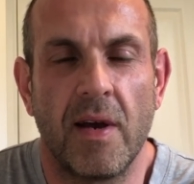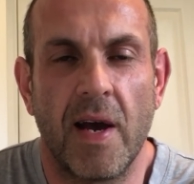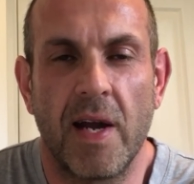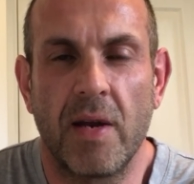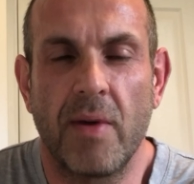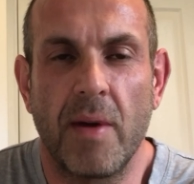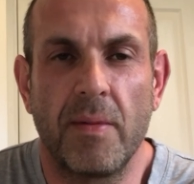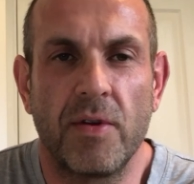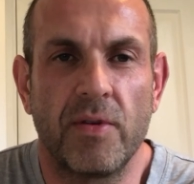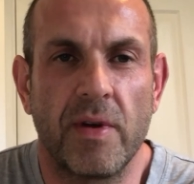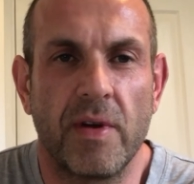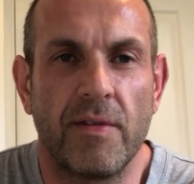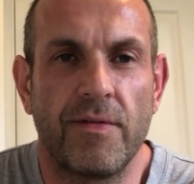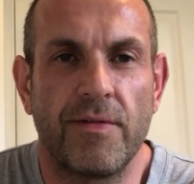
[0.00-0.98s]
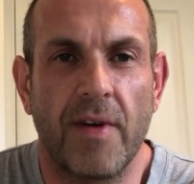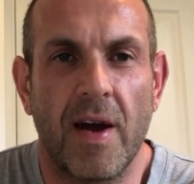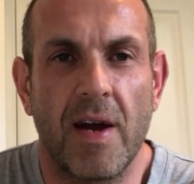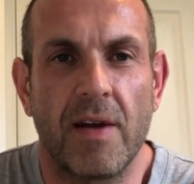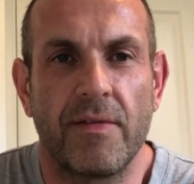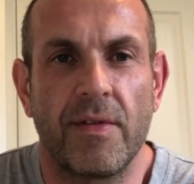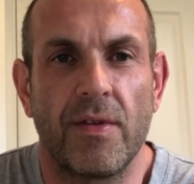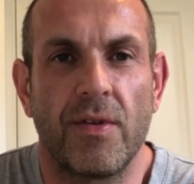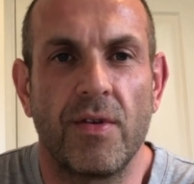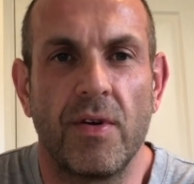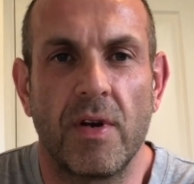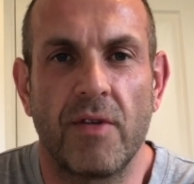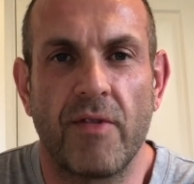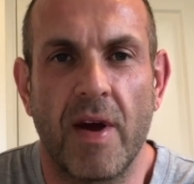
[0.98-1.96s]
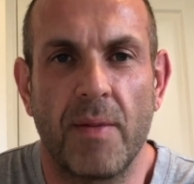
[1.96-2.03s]
Anywhere between 5 and
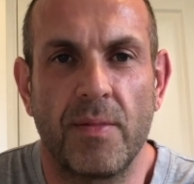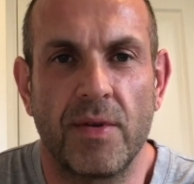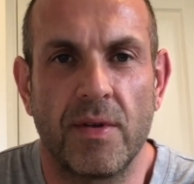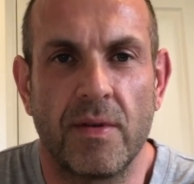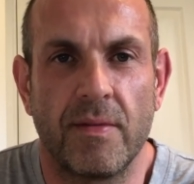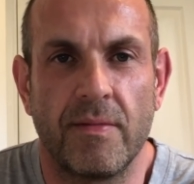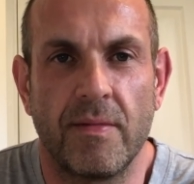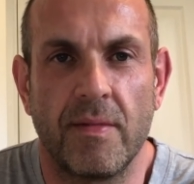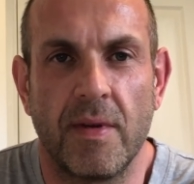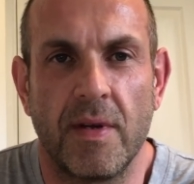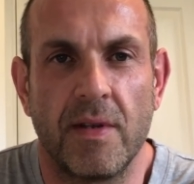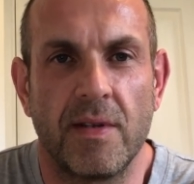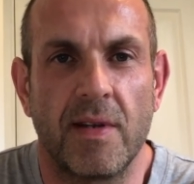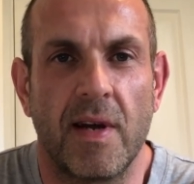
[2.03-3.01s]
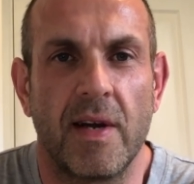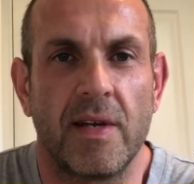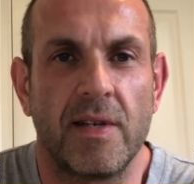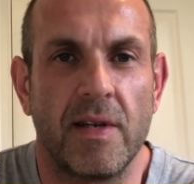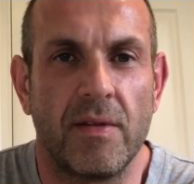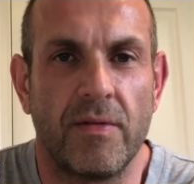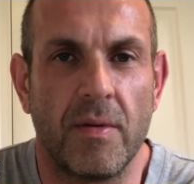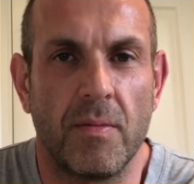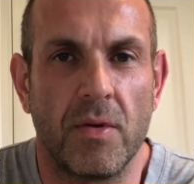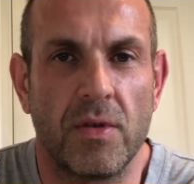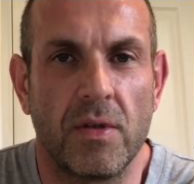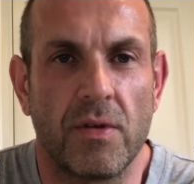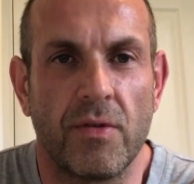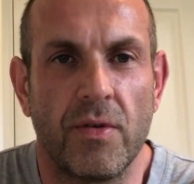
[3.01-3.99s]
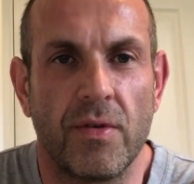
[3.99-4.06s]
30 reps is ideal for
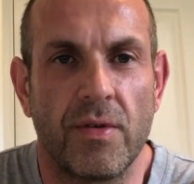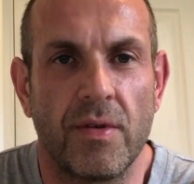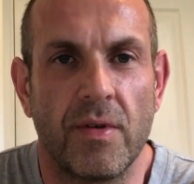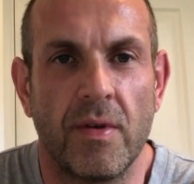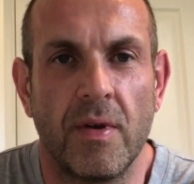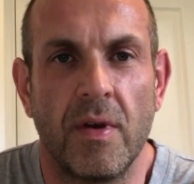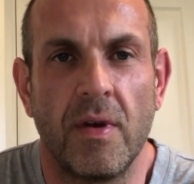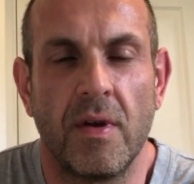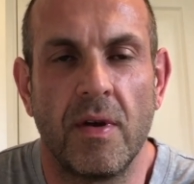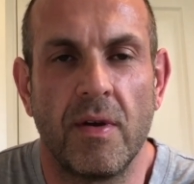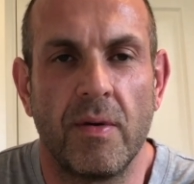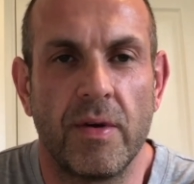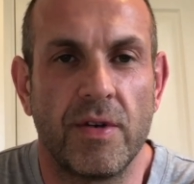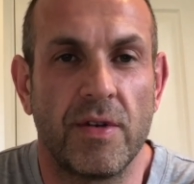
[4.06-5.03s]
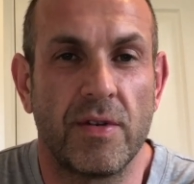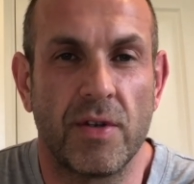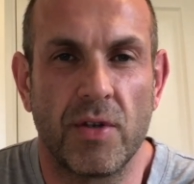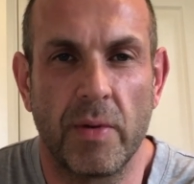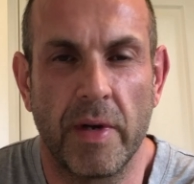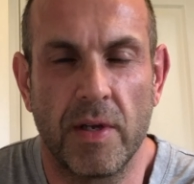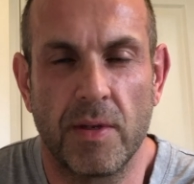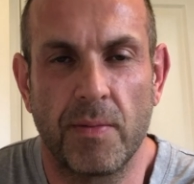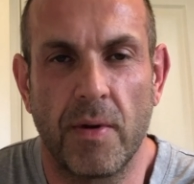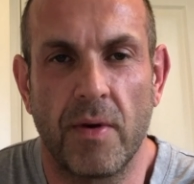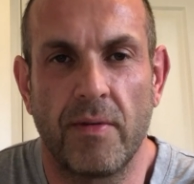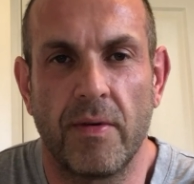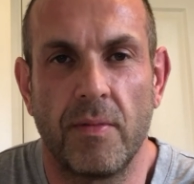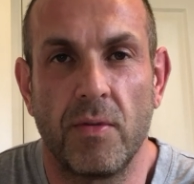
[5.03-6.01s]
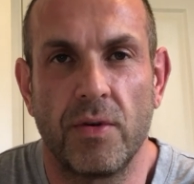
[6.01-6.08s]
muscle growth, which is the sweet spot
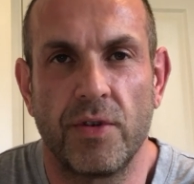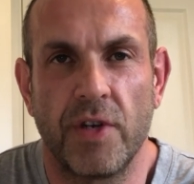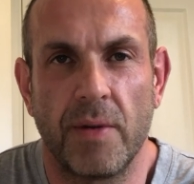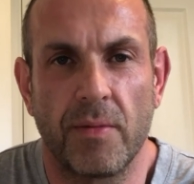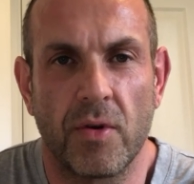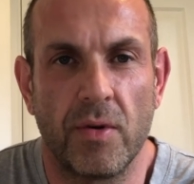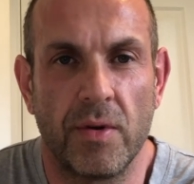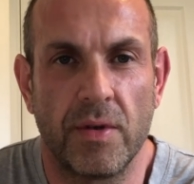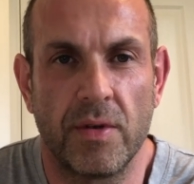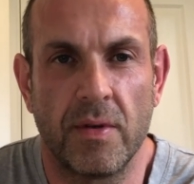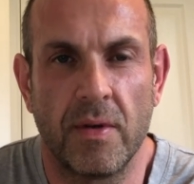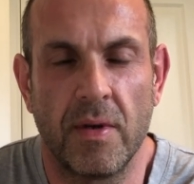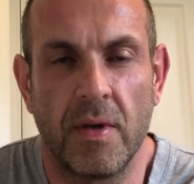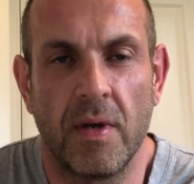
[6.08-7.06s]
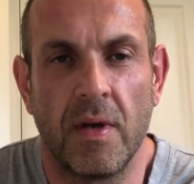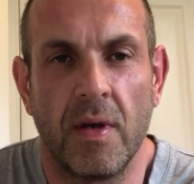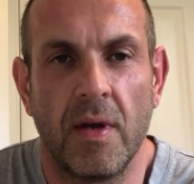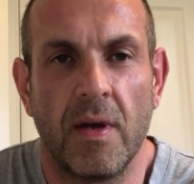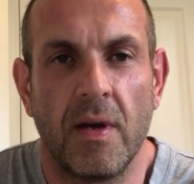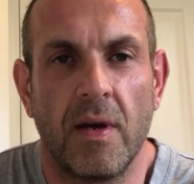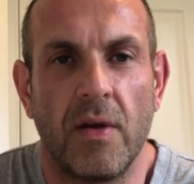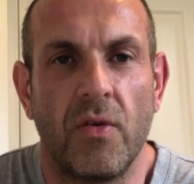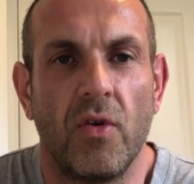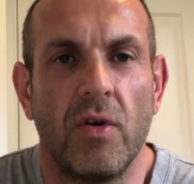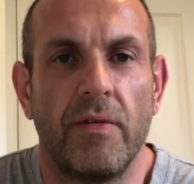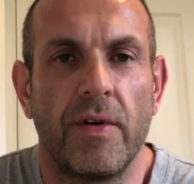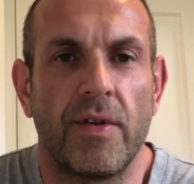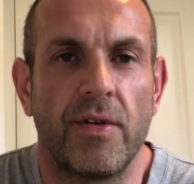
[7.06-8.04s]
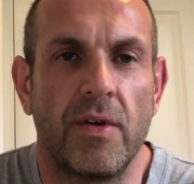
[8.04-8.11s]
for most gym goers, and
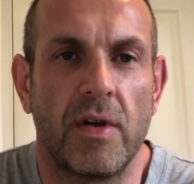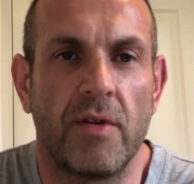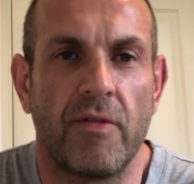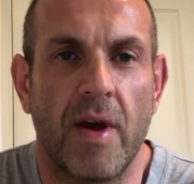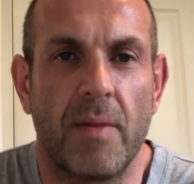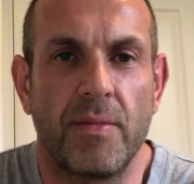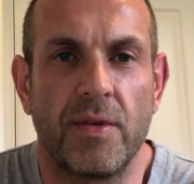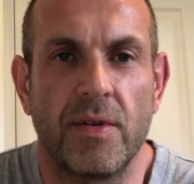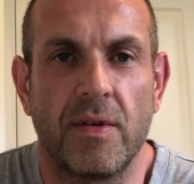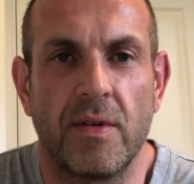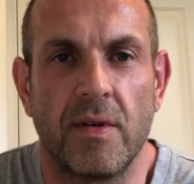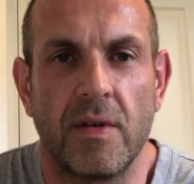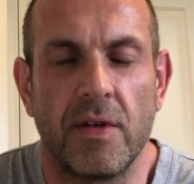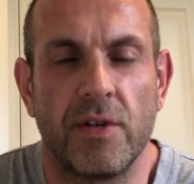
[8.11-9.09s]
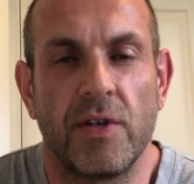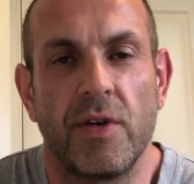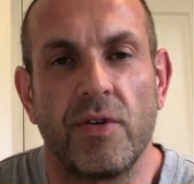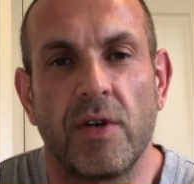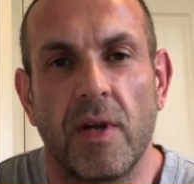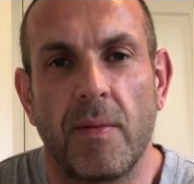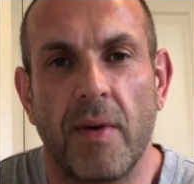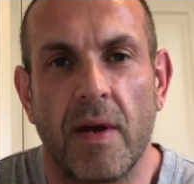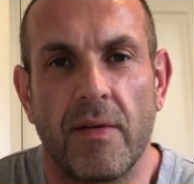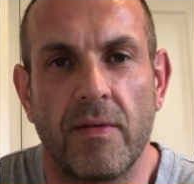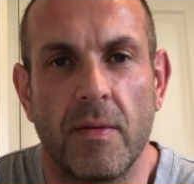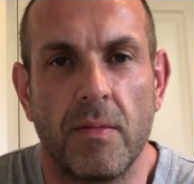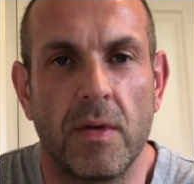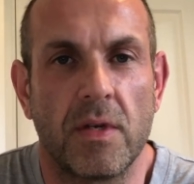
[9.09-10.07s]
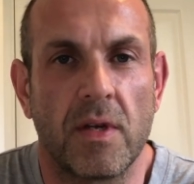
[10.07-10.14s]
over 30 reps is usually better
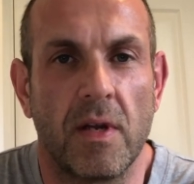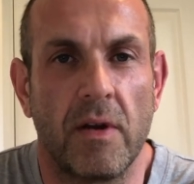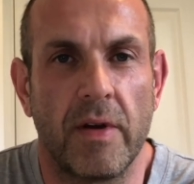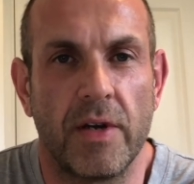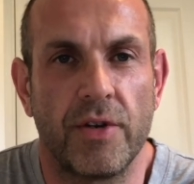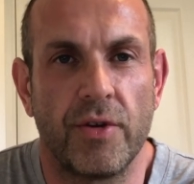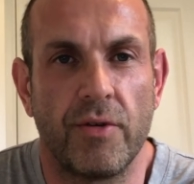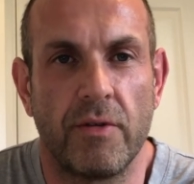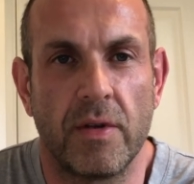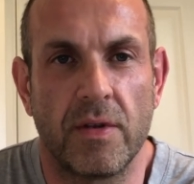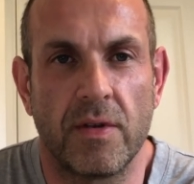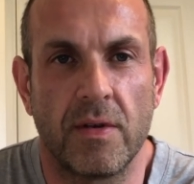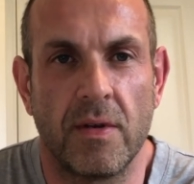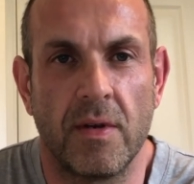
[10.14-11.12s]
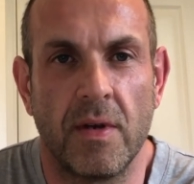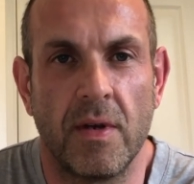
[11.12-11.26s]
for muscular endurance.